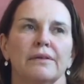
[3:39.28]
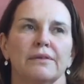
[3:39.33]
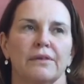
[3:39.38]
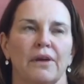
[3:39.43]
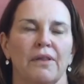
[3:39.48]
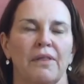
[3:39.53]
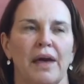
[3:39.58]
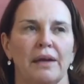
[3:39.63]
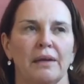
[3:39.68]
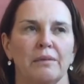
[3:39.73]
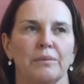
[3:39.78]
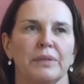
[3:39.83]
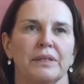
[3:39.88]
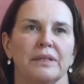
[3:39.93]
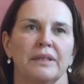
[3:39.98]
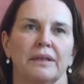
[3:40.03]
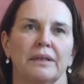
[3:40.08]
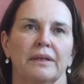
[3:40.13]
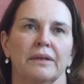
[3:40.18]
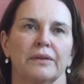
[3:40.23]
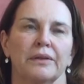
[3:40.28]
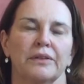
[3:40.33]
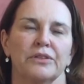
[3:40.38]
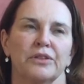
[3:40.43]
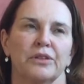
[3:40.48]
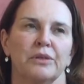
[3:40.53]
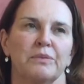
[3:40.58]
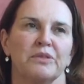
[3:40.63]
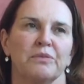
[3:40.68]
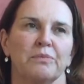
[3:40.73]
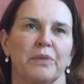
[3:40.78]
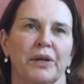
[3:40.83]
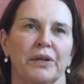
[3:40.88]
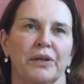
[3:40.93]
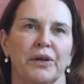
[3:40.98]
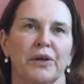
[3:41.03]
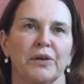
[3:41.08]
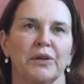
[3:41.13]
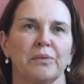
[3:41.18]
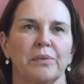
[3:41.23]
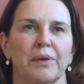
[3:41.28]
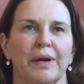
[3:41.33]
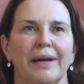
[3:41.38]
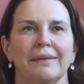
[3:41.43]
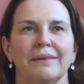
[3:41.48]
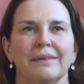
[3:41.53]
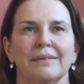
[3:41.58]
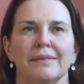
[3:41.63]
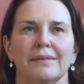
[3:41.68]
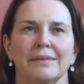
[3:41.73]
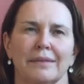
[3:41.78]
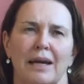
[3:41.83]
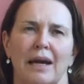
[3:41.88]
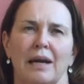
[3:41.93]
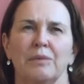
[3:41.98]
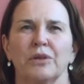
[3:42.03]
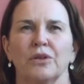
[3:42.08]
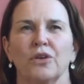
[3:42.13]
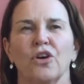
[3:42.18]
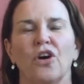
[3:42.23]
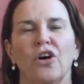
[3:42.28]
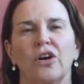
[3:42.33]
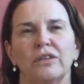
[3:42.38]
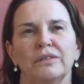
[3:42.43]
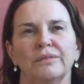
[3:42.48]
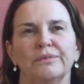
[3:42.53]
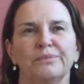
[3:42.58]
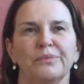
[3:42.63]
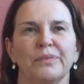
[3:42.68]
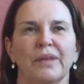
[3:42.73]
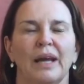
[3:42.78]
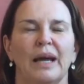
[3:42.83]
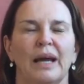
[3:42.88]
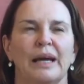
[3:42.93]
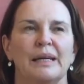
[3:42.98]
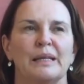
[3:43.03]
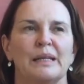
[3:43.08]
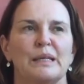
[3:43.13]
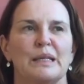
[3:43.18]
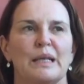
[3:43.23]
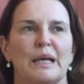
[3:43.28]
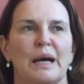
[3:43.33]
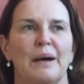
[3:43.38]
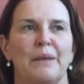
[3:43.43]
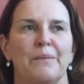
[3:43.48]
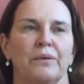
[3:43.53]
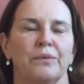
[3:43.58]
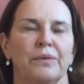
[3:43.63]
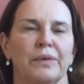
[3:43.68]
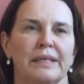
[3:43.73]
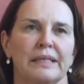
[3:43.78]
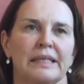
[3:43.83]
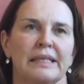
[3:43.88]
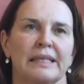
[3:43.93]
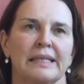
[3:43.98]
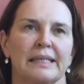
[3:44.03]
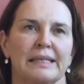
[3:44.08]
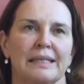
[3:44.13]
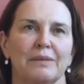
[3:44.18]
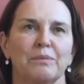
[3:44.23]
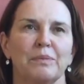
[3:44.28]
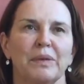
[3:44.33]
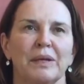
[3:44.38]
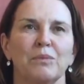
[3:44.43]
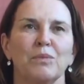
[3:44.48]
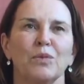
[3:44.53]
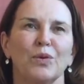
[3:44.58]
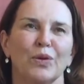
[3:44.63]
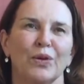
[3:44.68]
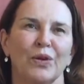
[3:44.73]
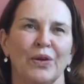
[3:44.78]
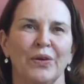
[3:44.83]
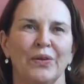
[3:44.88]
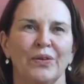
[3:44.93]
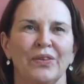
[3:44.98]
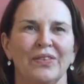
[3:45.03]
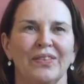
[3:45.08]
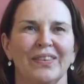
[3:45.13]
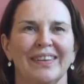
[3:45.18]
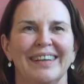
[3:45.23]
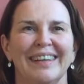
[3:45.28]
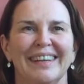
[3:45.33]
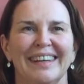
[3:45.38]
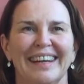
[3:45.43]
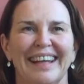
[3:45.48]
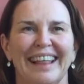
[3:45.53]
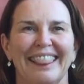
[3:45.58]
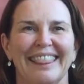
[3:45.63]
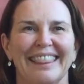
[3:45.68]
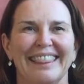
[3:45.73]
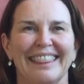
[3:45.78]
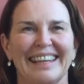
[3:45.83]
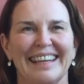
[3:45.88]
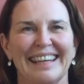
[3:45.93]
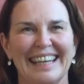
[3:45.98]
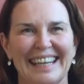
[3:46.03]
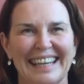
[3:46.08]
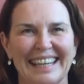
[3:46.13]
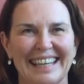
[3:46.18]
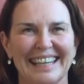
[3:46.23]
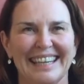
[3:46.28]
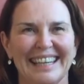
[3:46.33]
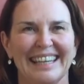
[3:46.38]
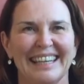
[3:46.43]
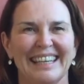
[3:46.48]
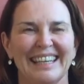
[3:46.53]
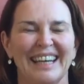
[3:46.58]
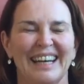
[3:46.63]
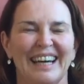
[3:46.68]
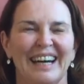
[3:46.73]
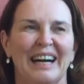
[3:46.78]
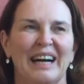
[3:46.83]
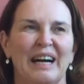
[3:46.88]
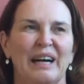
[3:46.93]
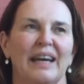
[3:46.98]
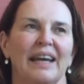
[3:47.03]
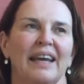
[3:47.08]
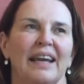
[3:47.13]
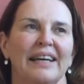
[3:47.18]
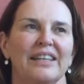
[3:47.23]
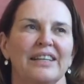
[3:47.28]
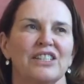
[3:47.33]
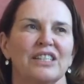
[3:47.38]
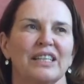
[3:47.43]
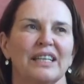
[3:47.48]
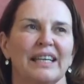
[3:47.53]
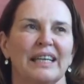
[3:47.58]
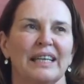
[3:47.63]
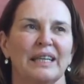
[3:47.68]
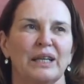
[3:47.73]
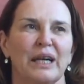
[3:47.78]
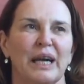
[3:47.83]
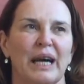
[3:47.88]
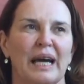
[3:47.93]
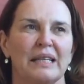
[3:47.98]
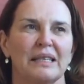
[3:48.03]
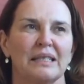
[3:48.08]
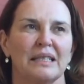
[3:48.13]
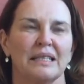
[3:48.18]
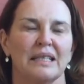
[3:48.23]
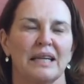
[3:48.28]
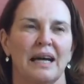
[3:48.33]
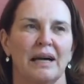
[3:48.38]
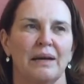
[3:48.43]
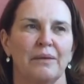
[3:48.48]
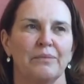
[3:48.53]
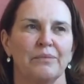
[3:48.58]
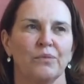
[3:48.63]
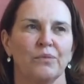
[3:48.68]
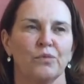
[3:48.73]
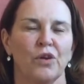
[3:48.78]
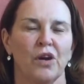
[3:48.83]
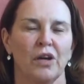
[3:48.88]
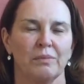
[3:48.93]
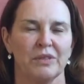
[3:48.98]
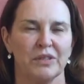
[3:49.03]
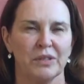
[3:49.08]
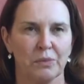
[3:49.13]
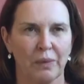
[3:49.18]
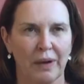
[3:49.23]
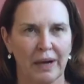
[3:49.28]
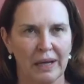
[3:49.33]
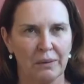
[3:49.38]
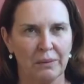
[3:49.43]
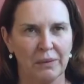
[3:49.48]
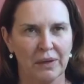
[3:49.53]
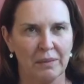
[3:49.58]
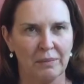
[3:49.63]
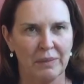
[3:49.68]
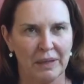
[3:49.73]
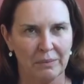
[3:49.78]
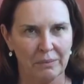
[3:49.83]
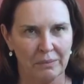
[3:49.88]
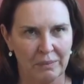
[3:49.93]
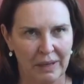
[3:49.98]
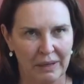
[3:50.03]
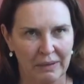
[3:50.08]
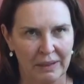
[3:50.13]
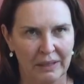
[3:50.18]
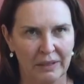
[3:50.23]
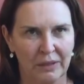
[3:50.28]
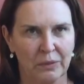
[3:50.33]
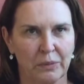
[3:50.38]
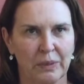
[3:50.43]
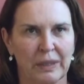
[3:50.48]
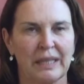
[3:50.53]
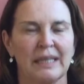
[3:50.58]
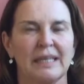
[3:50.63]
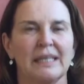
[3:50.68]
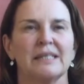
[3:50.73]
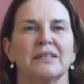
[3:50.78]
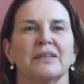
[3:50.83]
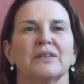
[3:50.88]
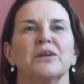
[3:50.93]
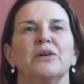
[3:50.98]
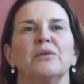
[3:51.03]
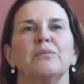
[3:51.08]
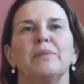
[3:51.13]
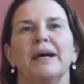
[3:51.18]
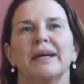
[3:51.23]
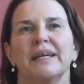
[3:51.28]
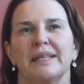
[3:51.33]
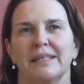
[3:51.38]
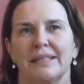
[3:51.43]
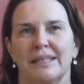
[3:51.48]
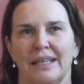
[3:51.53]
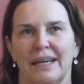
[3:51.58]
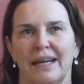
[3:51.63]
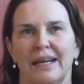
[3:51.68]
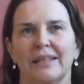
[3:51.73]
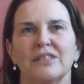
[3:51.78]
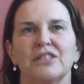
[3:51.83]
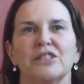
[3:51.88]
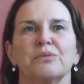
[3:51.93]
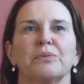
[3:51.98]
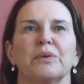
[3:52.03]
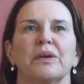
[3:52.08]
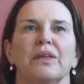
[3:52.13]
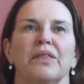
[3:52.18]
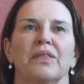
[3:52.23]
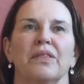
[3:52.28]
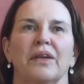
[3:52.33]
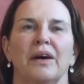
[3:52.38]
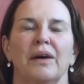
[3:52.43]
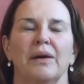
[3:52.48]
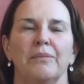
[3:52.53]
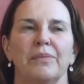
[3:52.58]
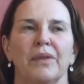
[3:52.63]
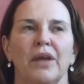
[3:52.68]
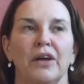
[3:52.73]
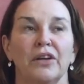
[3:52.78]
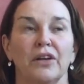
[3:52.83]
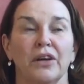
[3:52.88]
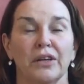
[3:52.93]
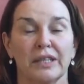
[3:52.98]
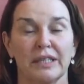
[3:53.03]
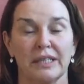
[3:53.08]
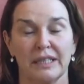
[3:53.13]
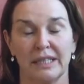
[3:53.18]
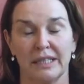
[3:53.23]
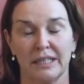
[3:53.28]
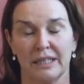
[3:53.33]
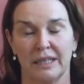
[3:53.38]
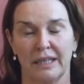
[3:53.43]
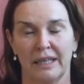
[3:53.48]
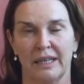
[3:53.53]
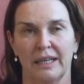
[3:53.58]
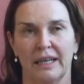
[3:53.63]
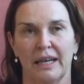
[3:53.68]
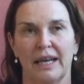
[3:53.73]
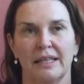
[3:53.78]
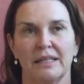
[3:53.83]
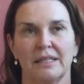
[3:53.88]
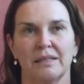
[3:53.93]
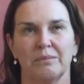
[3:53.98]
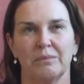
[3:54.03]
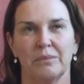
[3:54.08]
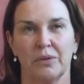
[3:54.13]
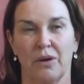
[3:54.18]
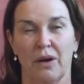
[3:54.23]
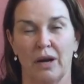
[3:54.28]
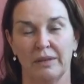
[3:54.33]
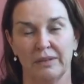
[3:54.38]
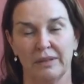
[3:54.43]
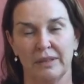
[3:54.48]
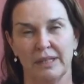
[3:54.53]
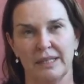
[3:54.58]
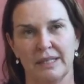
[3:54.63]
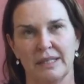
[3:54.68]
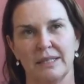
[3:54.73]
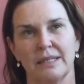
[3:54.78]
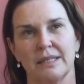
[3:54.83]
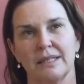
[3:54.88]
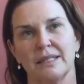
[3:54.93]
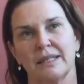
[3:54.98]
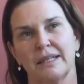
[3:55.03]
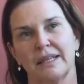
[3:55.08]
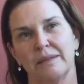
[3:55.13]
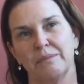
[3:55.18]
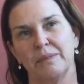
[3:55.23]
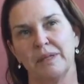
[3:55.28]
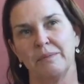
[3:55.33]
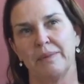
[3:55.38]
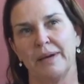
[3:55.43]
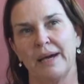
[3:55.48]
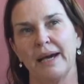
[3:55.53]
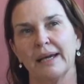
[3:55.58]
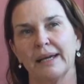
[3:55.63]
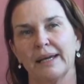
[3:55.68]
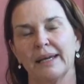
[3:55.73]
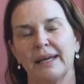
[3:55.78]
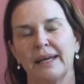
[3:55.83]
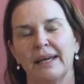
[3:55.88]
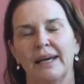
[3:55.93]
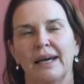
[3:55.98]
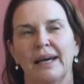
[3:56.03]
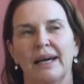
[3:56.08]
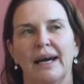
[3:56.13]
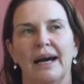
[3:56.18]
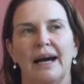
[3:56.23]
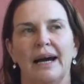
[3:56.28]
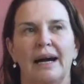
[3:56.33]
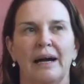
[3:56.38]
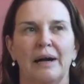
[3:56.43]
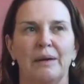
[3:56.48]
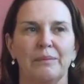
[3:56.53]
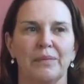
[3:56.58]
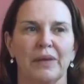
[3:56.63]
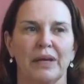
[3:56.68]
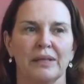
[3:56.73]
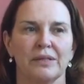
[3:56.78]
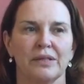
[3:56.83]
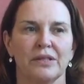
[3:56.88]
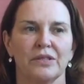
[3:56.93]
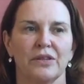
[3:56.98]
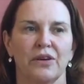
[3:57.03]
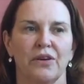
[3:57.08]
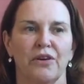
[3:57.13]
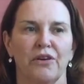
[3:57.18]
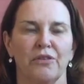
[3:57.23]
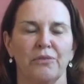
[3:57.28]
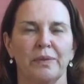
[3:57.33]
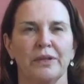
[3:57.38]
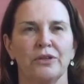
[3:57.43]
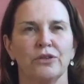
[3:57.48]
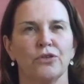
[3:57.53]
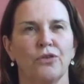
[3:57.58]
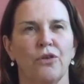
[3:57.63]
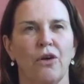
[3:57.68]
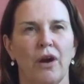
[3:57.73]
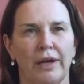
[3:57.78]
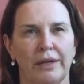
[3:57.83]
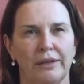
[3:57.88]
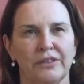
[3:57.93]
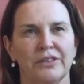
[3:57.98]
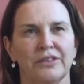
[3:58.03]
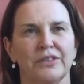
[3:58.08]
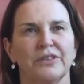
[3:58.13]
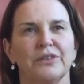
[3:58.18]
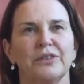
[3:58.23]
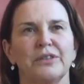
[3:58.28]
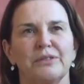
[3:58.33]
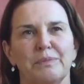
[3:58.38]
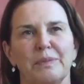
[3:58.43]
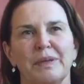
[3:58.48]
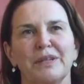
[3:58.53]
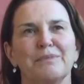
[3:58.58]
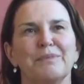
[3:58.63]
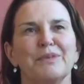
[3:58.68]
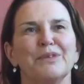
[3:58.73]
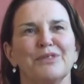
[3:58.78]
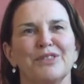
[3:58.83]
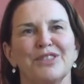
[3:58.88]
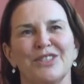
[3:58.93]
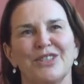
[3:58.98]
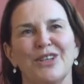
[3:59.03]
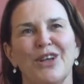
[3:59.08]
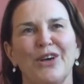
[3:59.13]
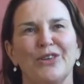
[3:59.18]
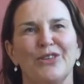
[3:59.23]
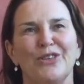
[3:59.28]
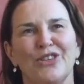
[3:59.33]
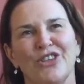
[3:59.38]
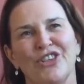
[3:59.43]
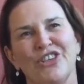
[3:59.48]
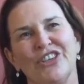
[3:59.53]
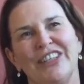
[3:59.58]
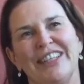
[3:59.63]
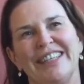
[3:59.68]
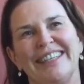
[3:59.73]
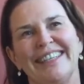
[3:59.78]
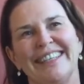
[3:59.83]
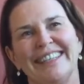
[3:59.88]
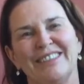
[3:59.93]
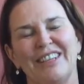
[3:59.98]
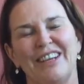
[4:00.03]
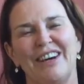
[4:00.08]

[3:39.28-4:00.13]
So that in particular, in terms of my yoga practice, it's come and gone. And in recent years, it's been more gone than here. And then actually at Roma's Wake, when I met Mary Louise, I got back in touch with a yoga teacher then and had some private lessons to get me back. And so I've been trying to, it's been a bit of a slow journey.